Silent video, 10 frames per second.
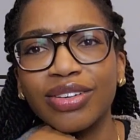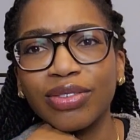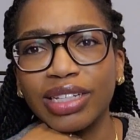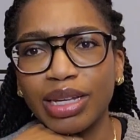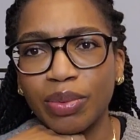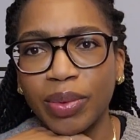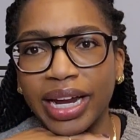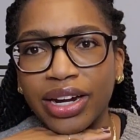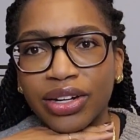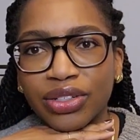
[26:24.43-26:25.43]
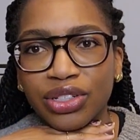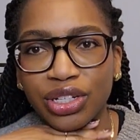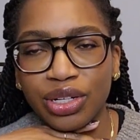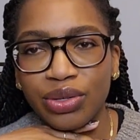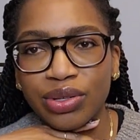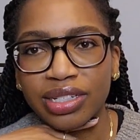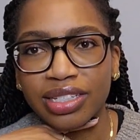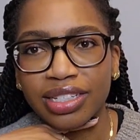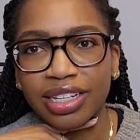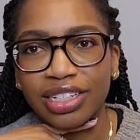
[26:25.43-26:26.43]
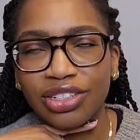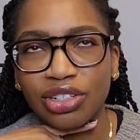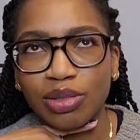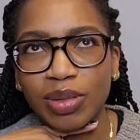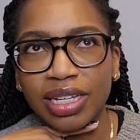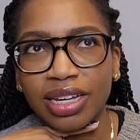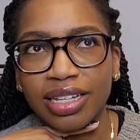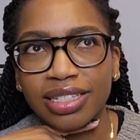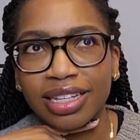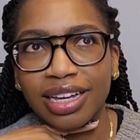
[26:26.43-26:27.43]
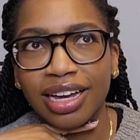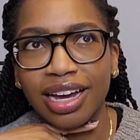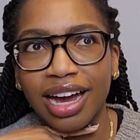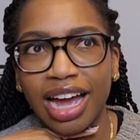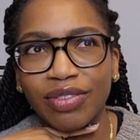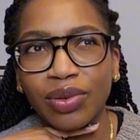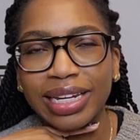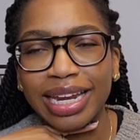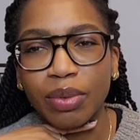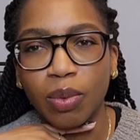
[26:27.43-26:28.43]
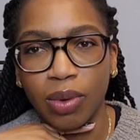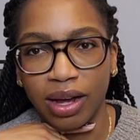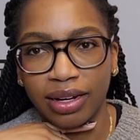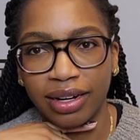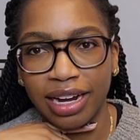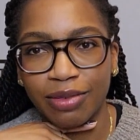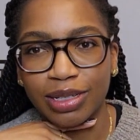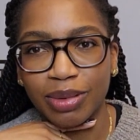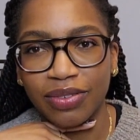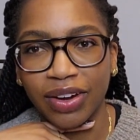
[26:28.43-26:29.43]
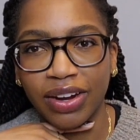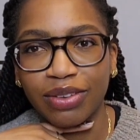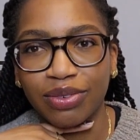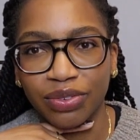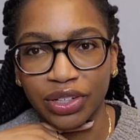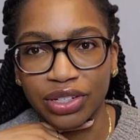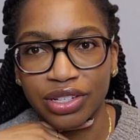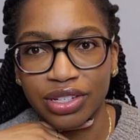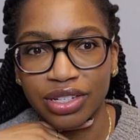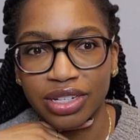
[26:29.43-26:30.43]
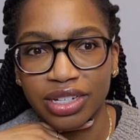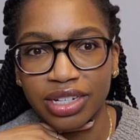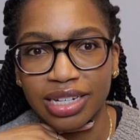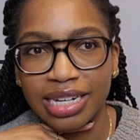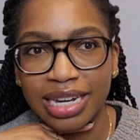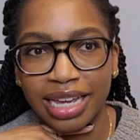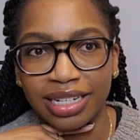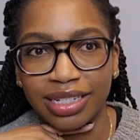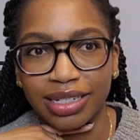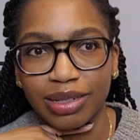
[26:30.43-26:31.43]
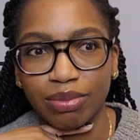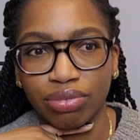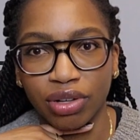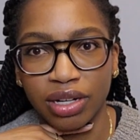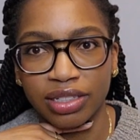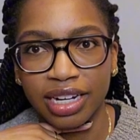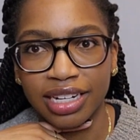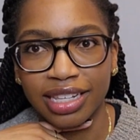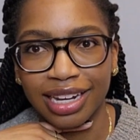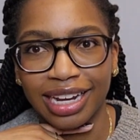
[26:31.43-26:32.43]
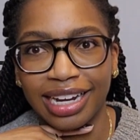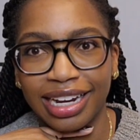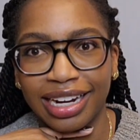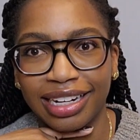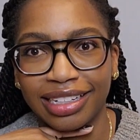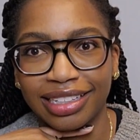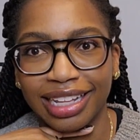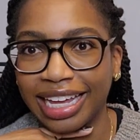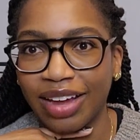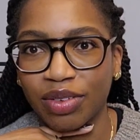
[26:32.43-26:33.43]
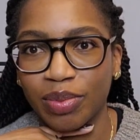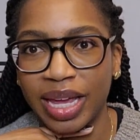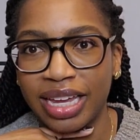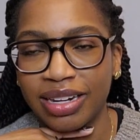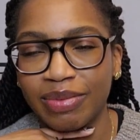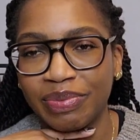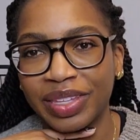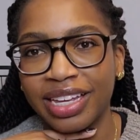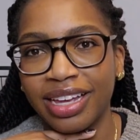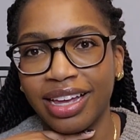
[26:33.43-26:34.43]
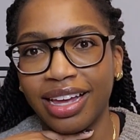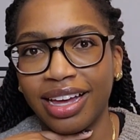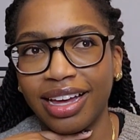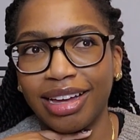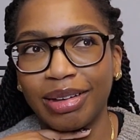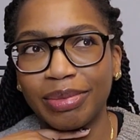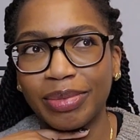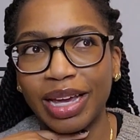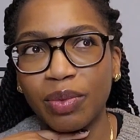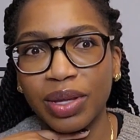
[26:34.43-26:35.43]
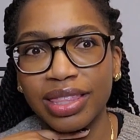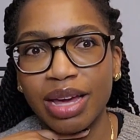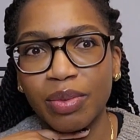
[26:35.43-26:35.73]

really wear toques just because I've only knit one, and it was my very first knit project that I like ever made. And with that